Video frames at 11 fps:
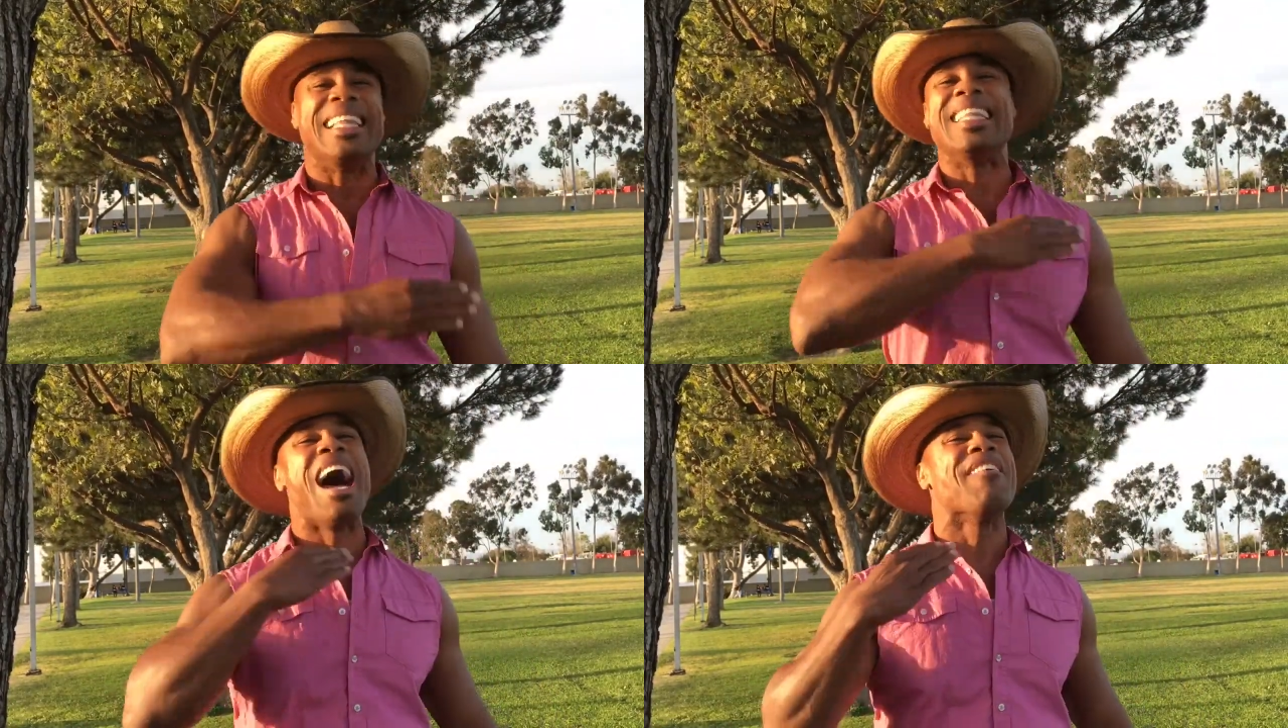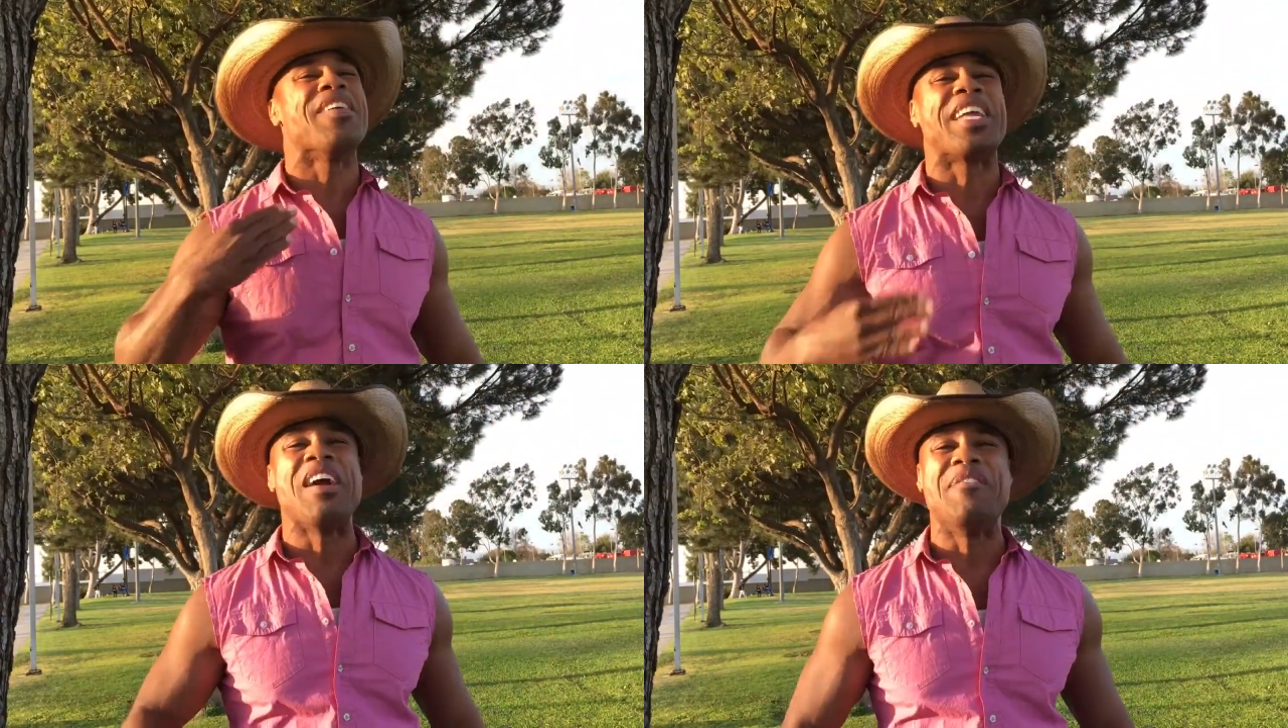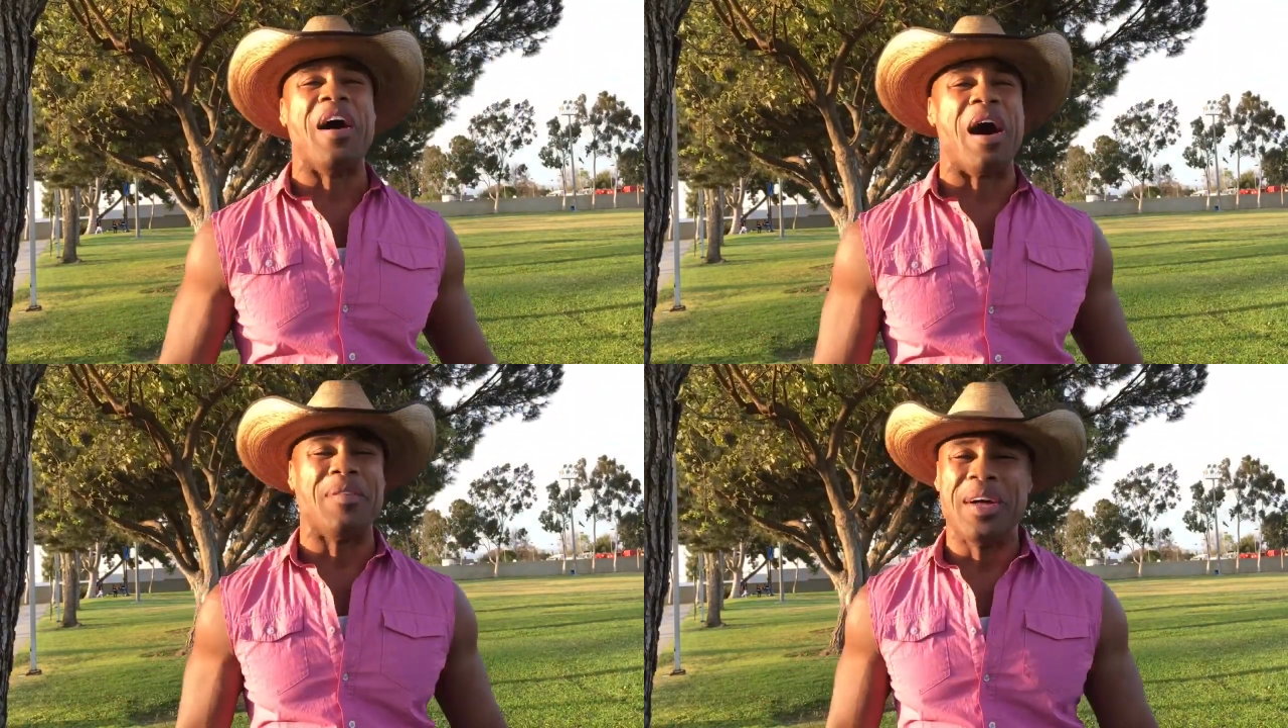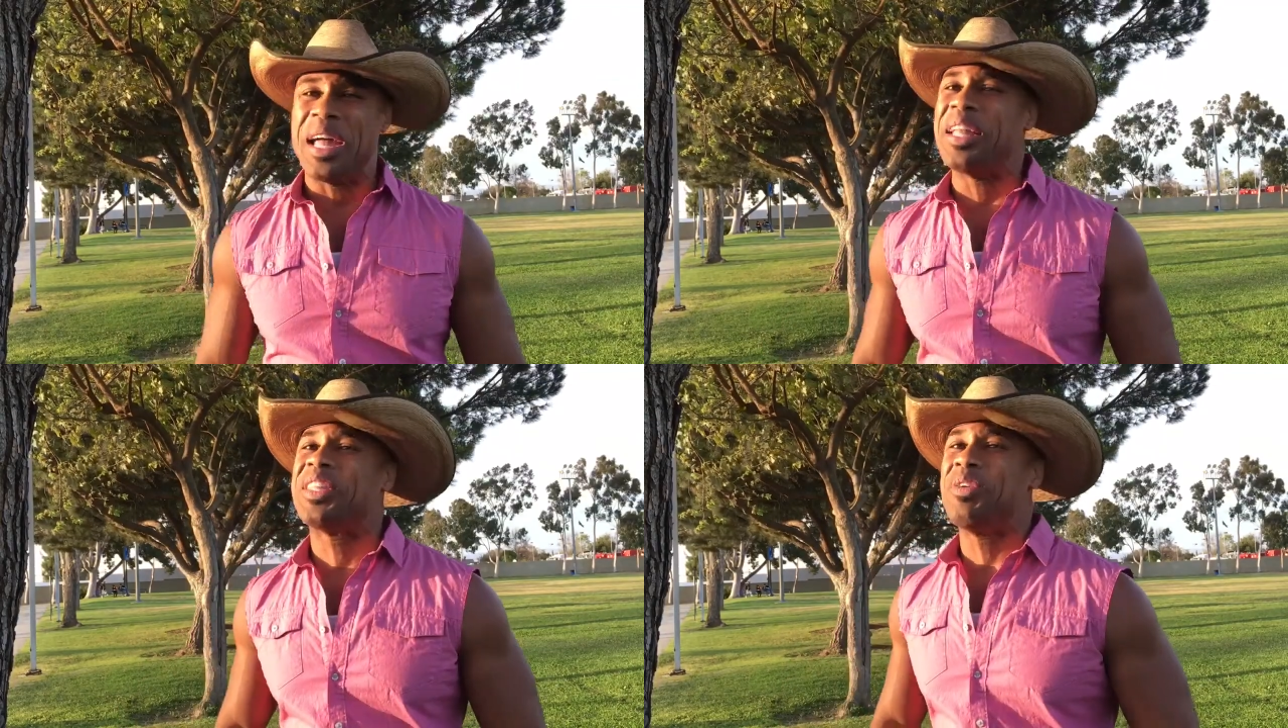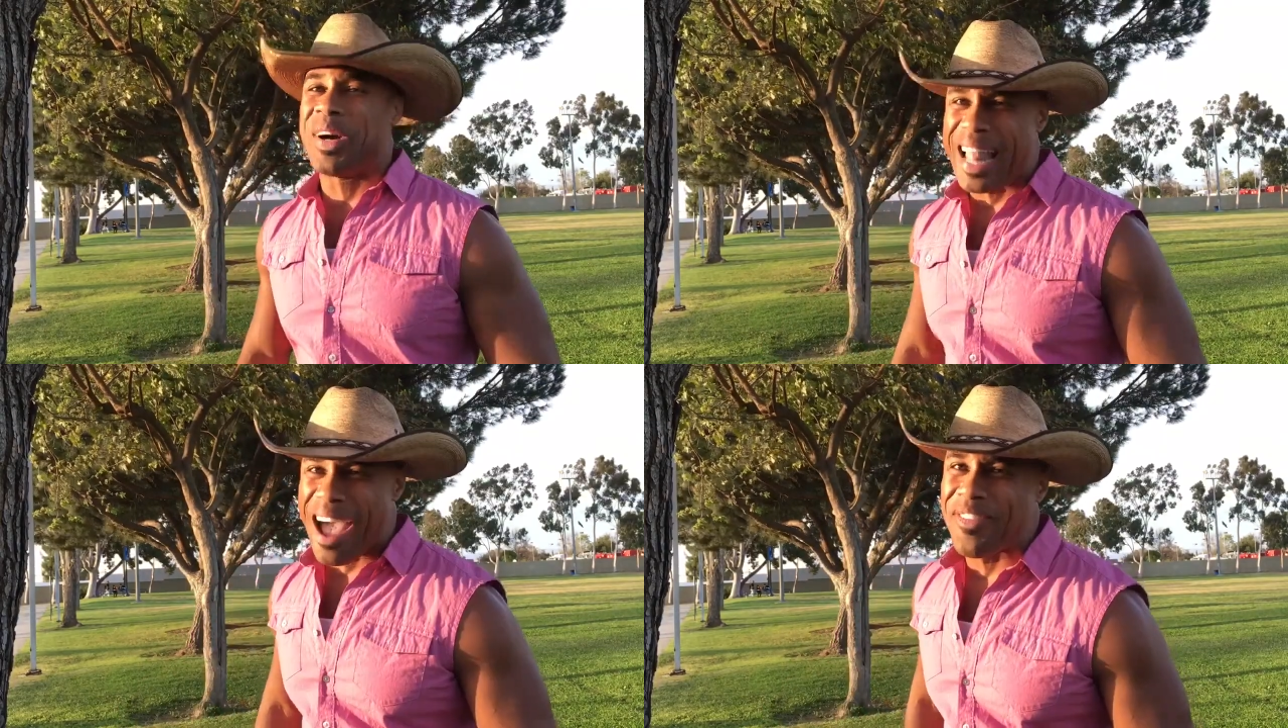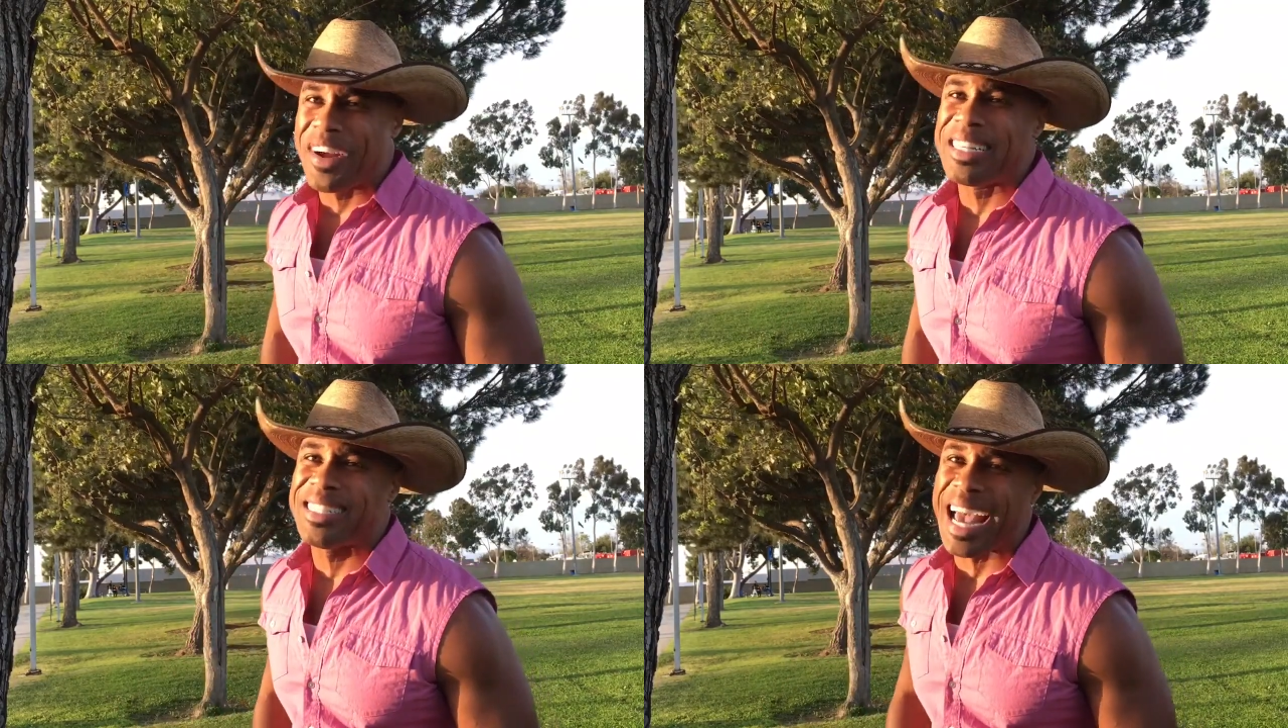Never give up and do whatever it